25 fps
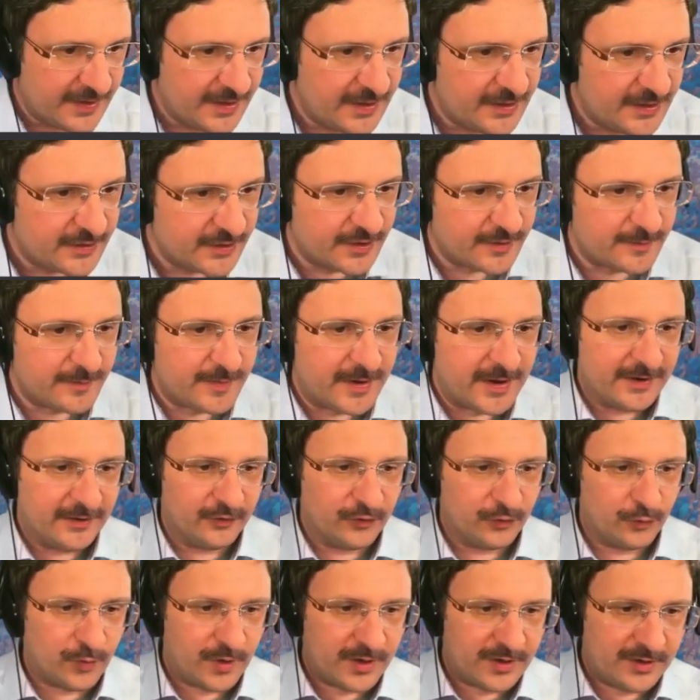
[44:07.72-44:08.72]
to the
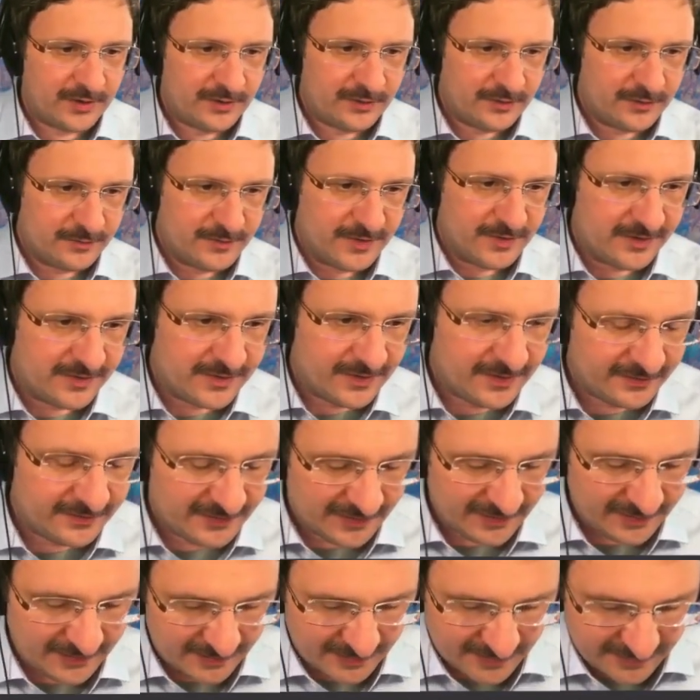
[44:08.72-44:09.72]
minus 1 to make things a
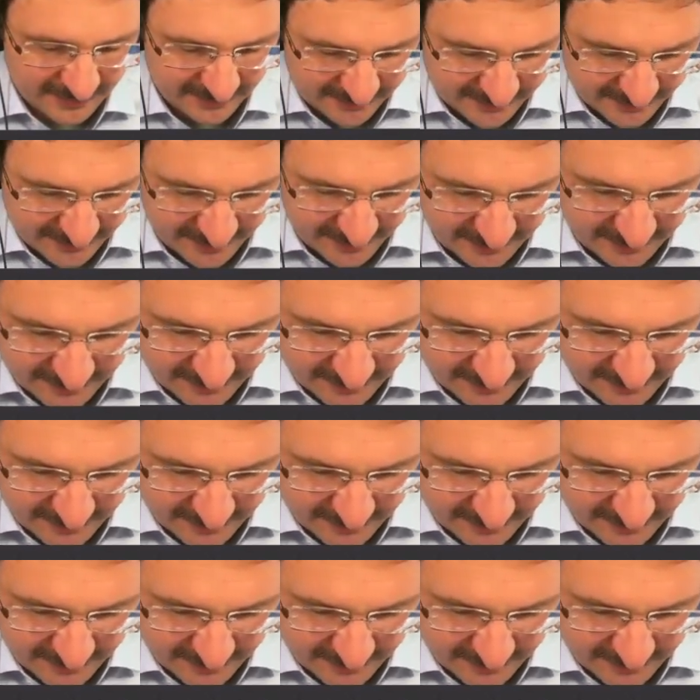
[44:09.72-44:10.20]
little nicer.